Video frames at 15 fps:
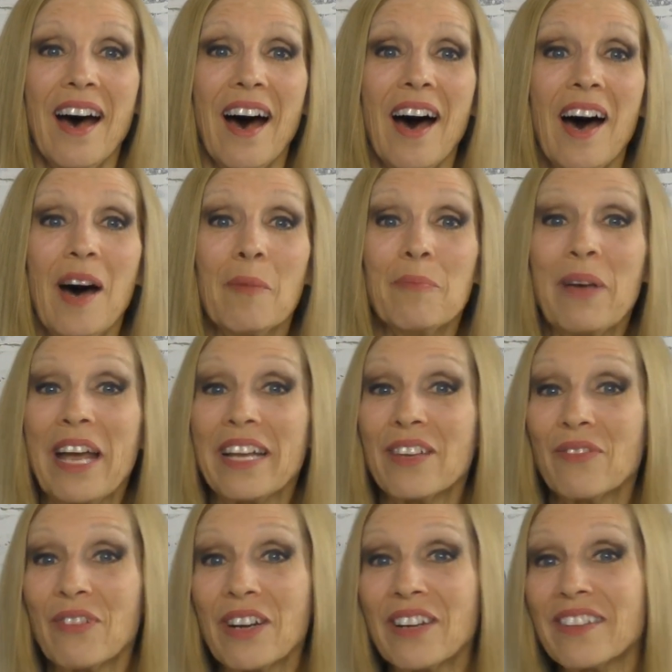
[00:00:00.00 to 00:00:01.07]

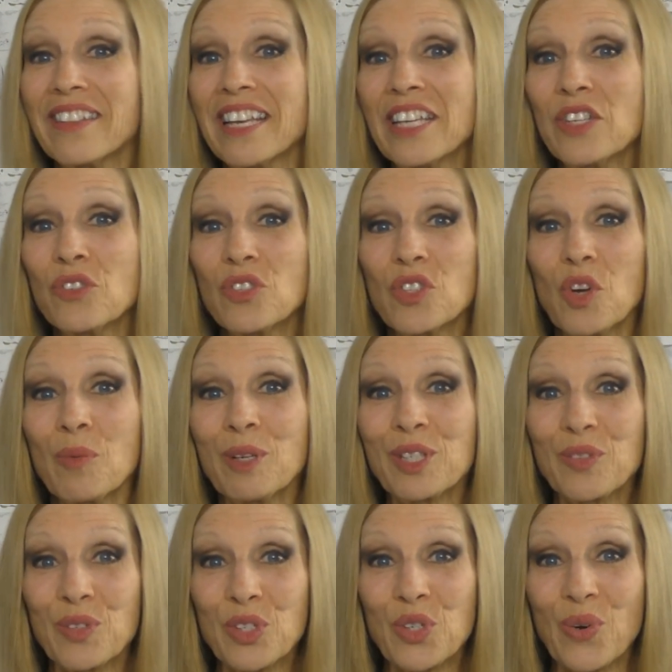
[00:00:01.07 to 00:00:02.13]
Peggy Farron, thank you so
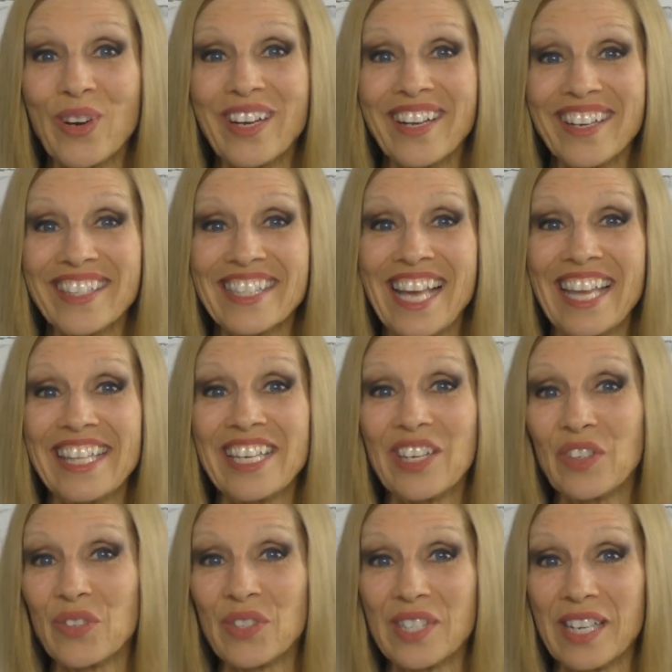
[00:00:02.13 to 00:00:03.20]
much for joining us on
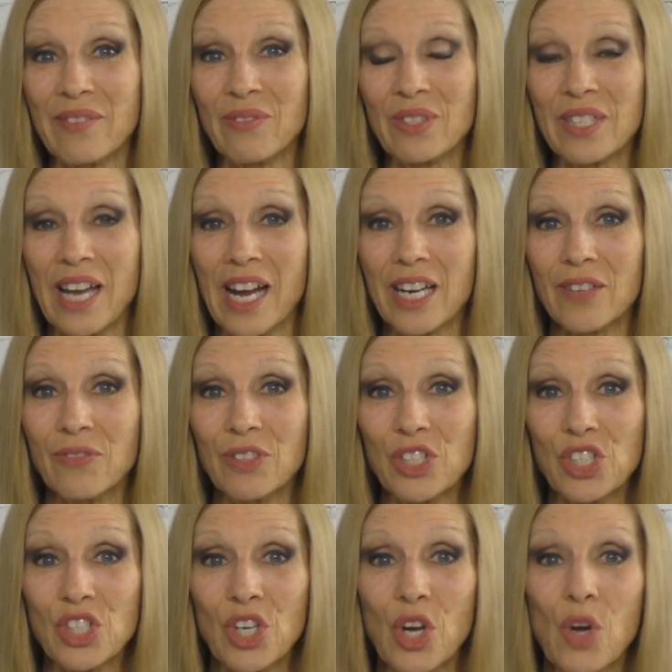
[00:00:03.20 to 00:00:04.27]
the Understand
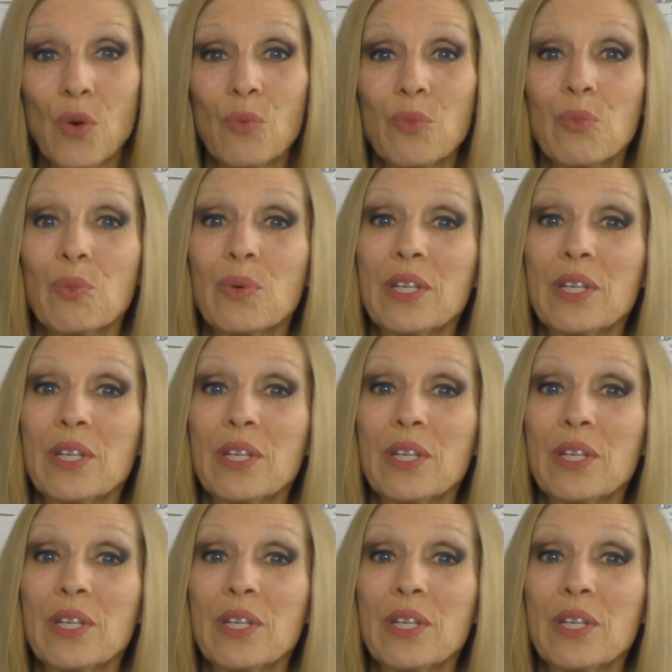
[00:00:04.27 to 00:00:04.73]
Photography Show.